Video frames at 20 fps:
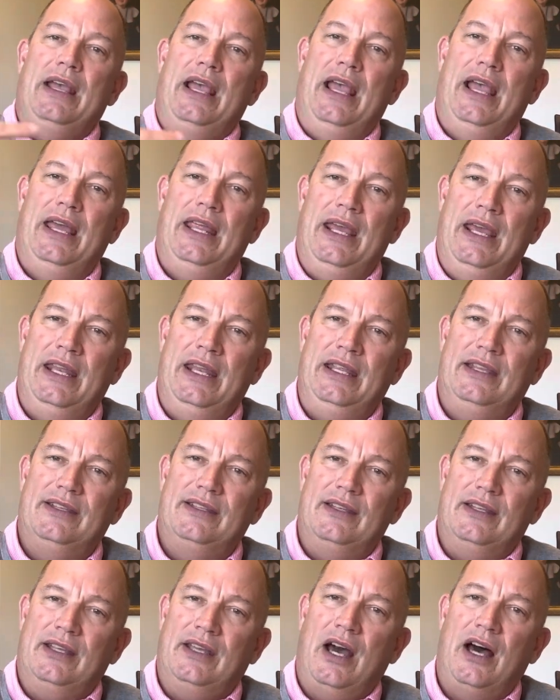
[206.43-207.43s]

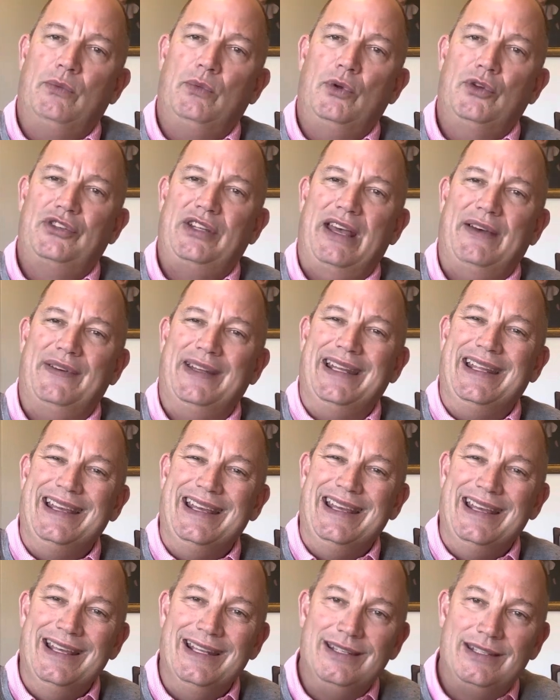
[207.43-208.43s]
God wants to have an
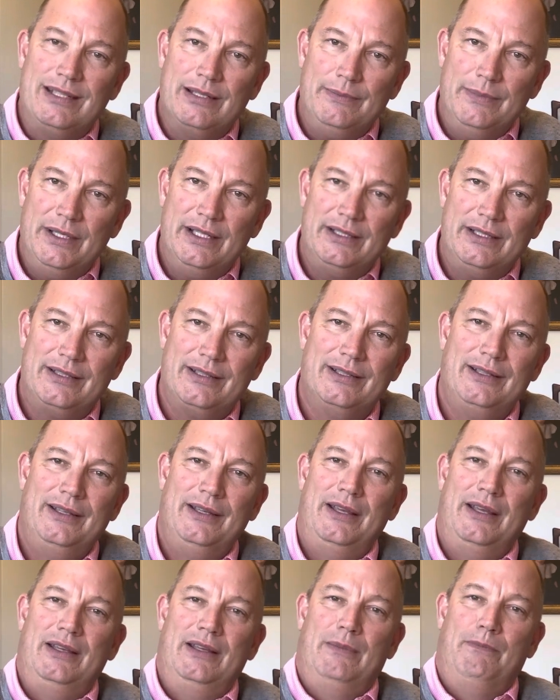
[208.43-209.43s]
intimate,
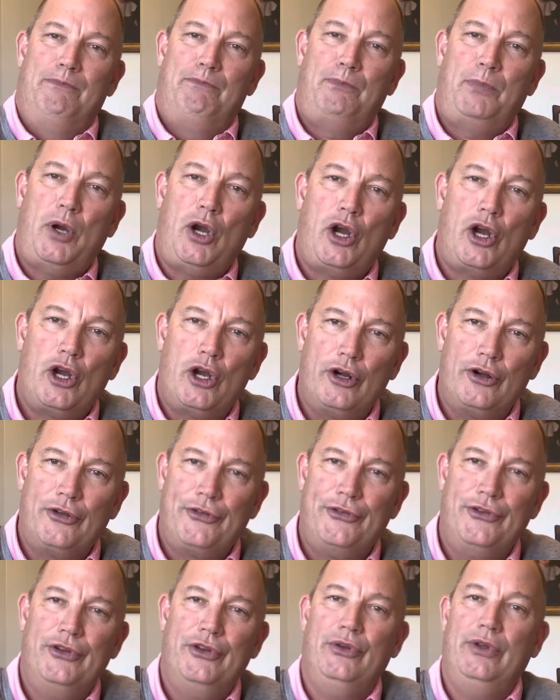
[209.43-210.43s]

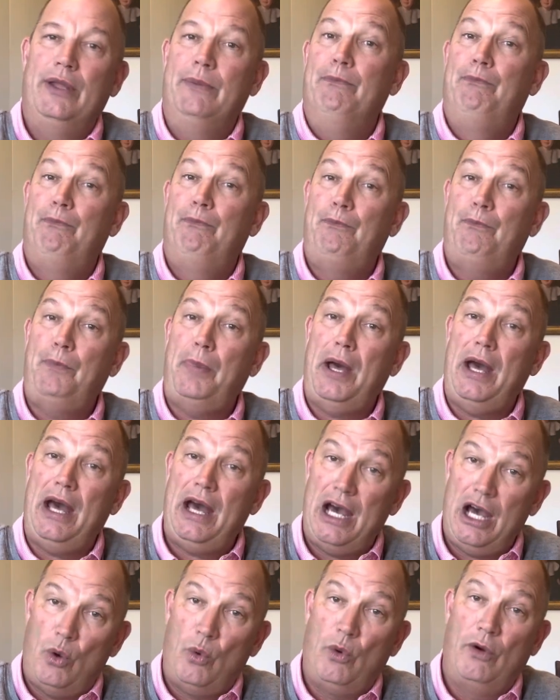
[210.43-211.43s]
personal, and
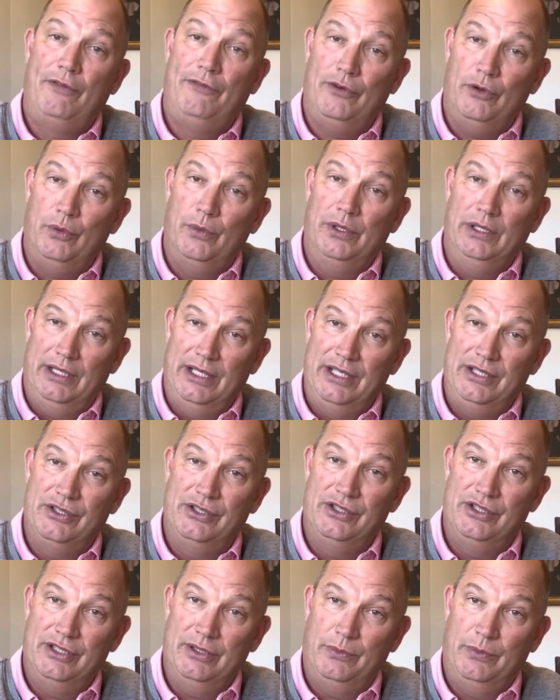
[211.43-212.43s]
powerful
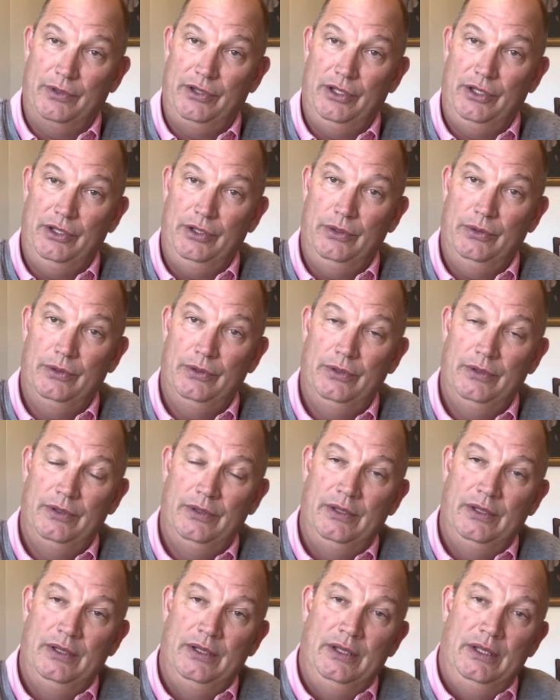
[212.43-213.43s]
relationship with you.
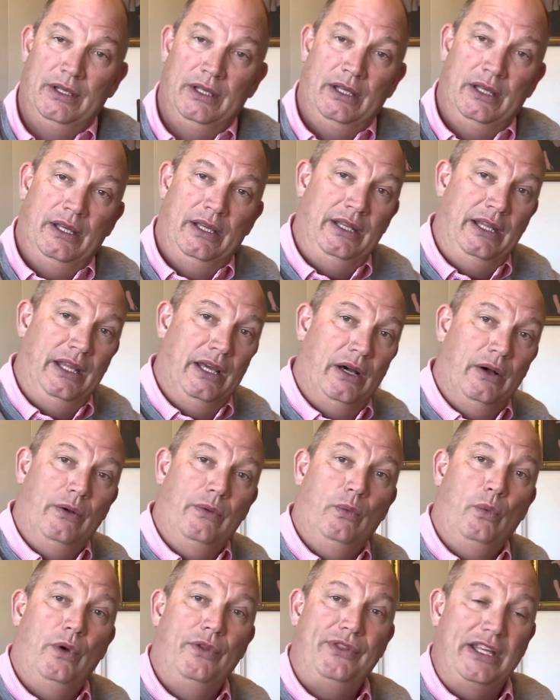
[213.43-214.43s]
Now,
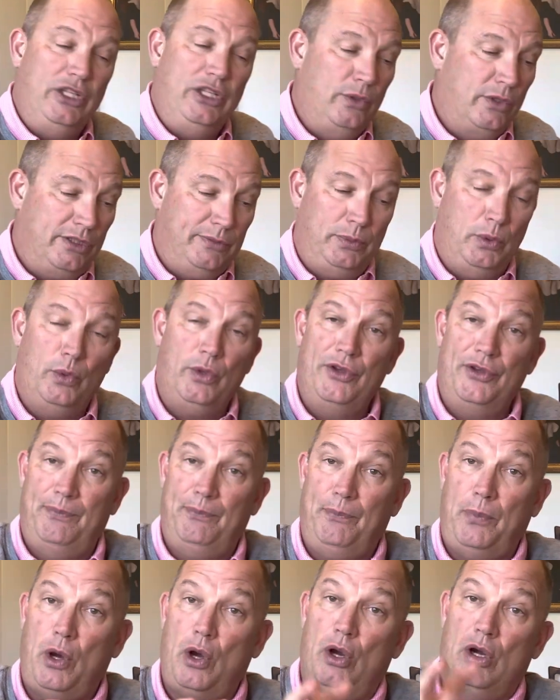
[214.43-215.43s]
one thing to explore is
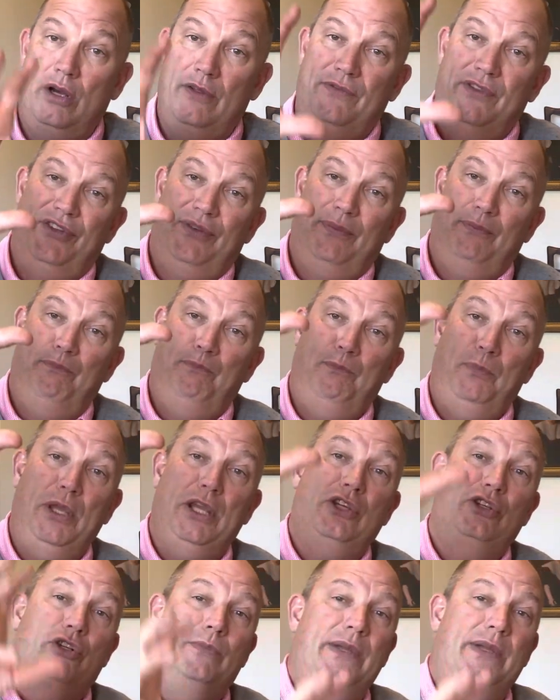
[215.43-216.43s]
part of this
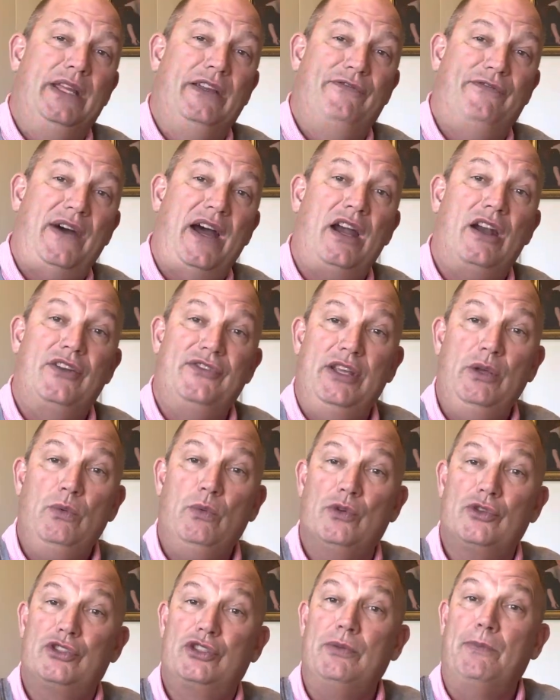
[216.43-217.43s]
picture being fire is he
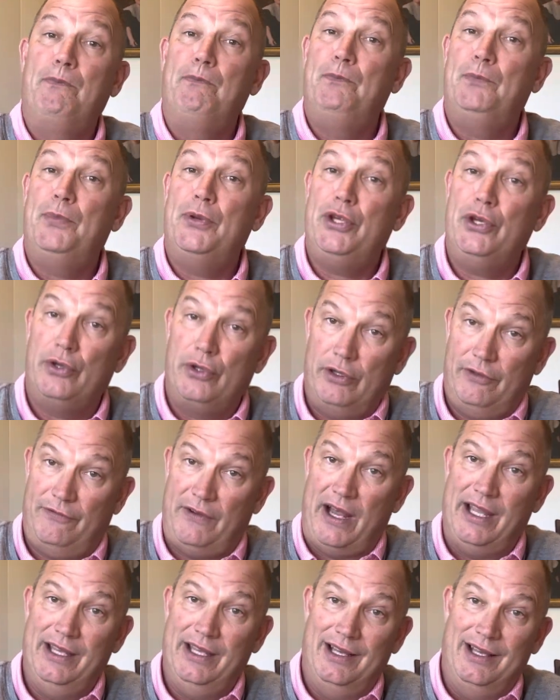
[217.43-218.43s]
wants to
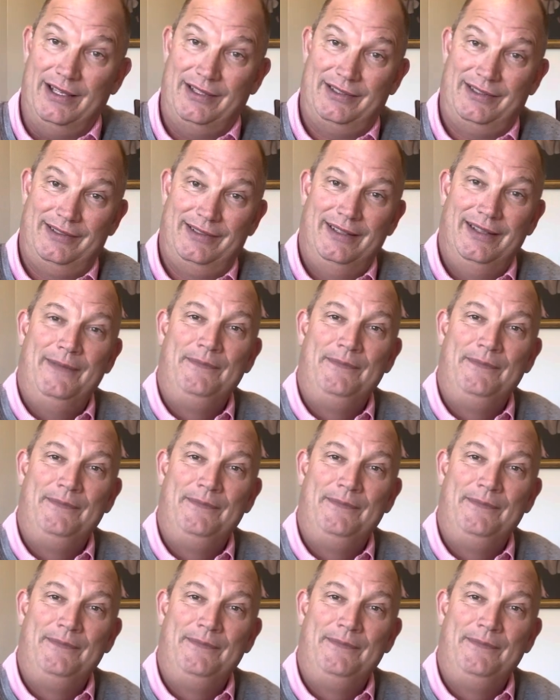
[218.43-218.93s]
purify us.